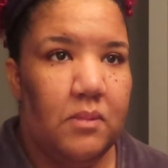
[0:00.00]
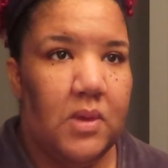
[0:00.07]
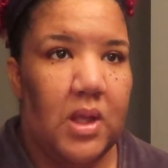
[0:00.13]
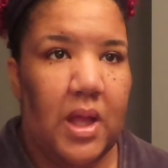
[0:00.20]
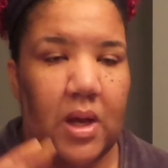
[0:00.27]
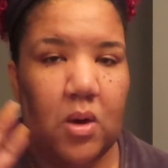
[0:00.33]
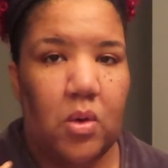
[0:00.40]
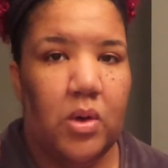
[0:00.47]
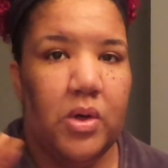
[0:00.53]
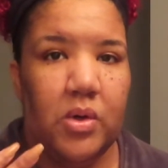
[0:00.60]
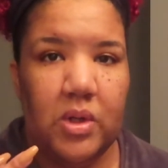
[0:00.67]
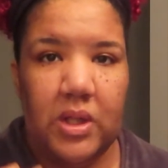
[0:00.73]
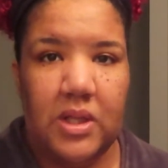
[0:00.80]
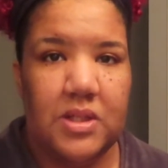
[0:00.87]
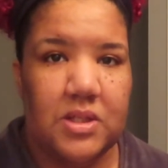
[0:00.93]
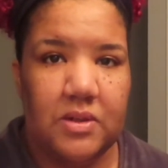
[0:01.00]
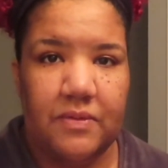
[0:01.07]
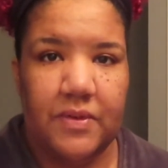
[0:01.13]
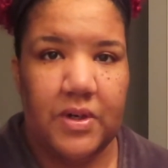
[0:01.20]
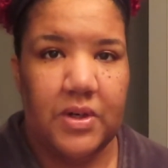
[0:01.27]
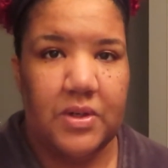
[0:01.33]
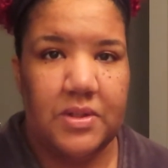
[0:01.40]
oil cleanser
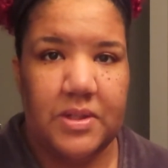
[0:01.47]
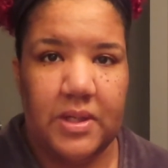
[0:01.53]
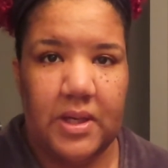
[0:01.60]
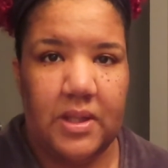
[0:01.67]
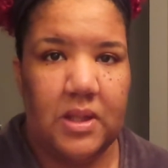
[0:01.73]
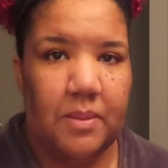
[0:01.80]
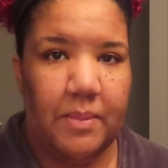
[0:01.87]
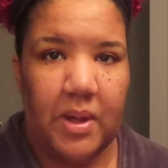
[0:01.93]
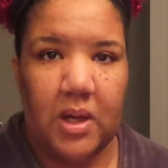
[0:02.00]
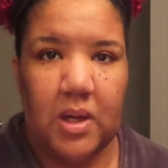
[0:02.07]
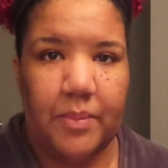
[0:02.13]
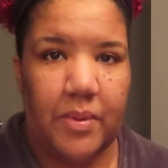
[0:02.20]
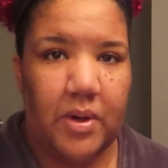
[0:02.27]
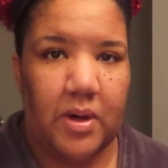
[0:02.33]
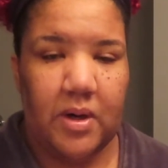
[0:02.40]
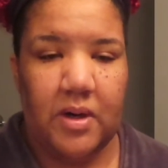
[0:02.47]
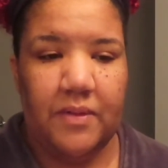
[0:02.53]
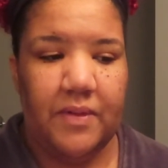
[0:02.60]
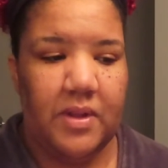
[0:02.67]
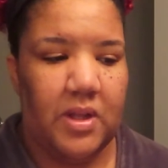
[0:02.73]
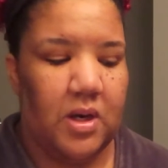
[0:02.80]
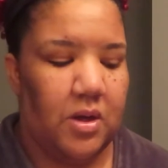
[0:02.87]
first to get the makeup off,
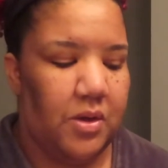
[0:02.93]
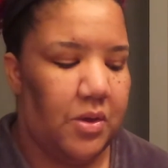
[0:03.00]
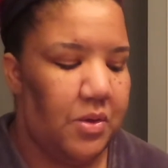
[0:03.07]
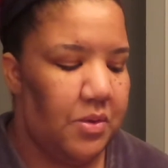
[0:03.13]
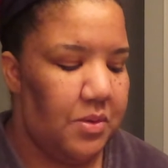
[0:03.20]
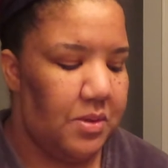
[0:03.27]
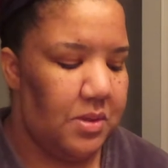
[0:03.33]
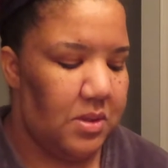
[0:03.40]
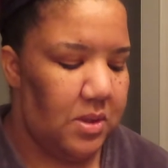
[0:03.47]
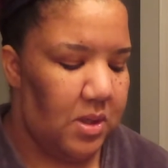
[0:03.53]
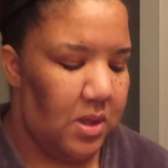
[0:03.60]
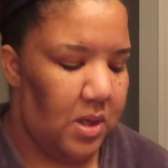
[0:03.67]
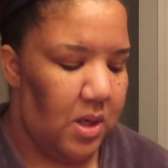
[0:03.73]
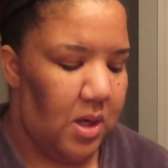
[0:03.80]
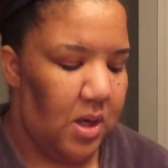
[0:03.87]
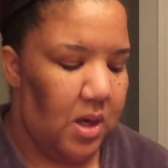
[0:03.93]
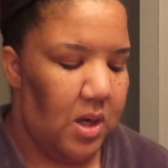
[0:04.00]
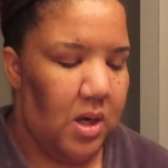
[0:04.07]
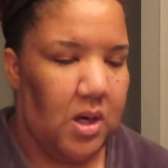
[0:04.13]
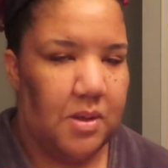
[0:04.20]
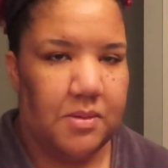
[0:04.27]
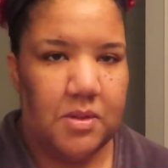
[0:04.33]
and then I'll use
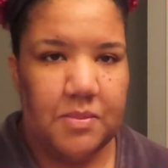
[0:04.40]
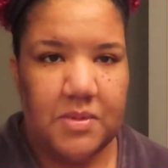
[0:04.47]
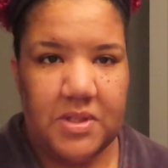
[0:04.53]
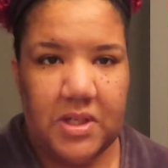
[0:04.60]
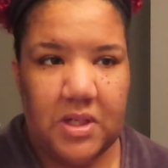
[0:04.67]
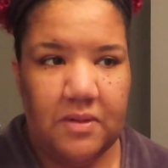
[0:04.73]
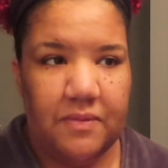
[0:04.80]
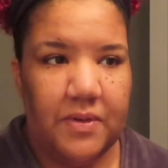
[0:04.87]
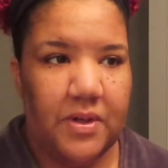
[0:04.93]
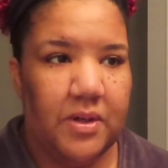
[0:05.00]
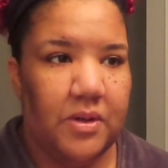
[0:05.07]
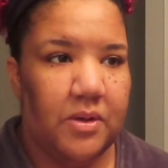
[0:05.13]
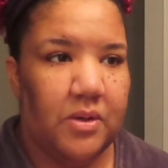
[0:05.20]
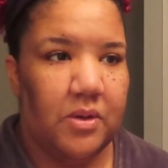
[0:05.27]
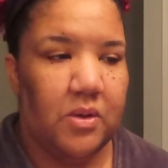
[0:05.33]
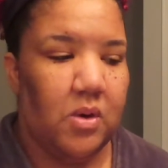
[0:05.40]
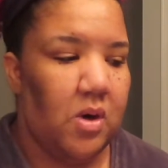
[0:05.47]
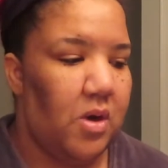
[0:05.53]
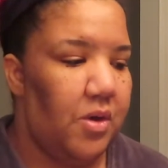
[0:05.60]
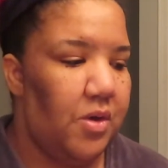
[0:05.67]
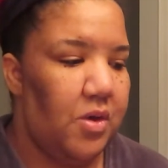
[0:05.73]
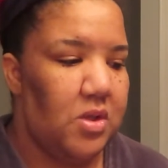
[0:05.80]
some Cetaphil, or
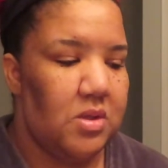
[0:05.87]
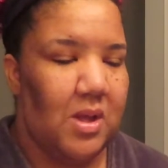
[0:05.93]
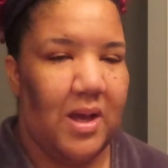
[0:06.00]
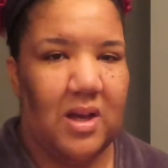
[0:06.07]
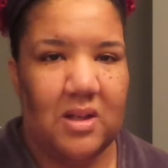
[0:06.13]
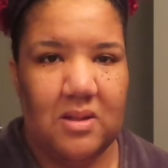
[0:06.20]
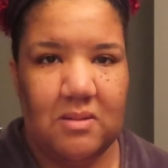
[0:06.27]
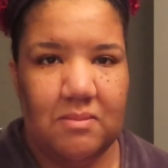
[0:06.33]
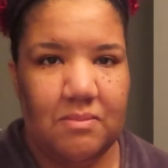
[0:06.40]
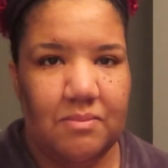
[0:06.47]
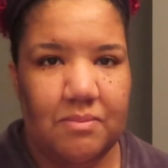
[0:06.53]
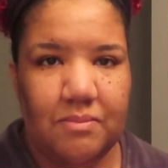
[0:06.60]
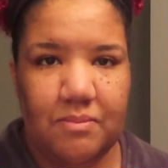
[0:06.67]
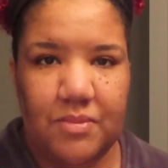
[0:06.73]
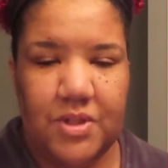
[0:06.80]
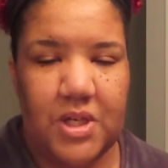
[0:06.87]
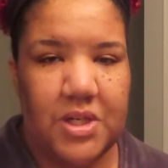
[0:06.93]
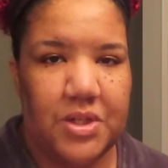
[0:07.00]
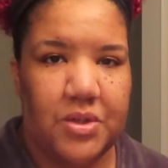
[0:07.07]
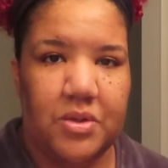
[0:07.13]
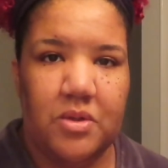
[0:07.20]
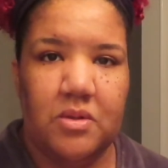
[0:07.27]
I'll use like a
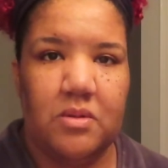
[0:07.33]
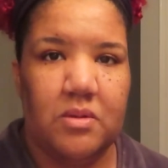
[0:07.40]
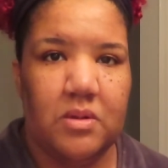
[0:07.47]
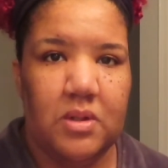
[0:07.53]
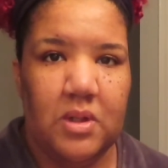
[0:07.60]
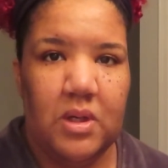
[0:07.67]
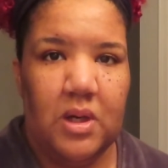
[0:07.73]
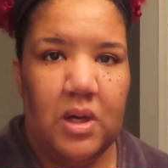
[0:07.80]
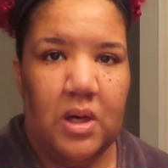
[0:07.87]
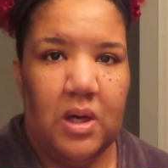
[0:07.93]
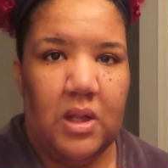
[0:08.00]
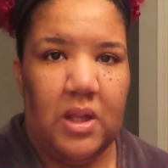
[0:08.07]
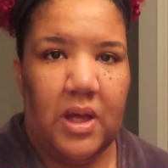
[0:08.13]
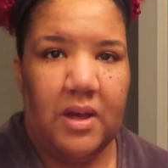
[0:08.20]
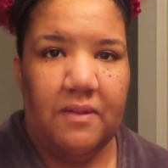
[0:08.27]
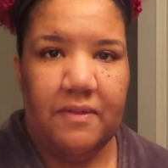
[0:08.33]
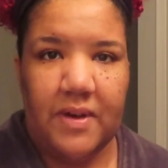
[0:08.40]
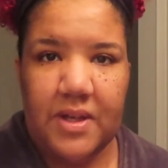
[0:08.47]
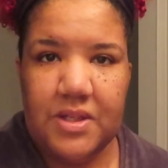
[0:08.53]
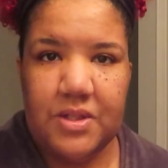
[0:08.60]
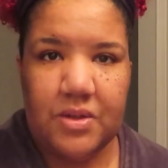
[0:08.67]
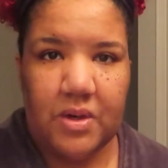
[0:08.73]
gentle like
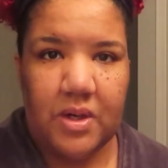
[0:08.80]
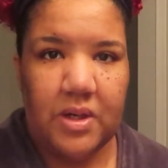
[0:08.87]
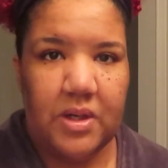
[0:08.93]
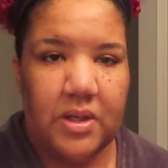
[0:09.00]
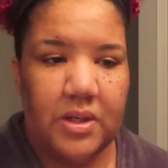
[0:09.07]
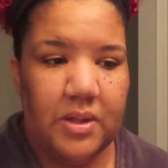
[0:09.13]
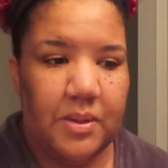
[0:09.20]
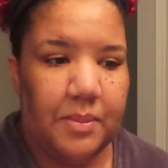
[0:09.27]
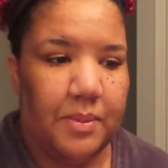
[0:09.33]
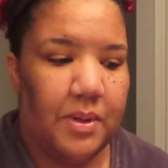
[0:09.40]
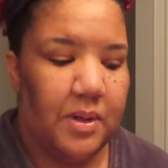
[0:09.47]
face scrub.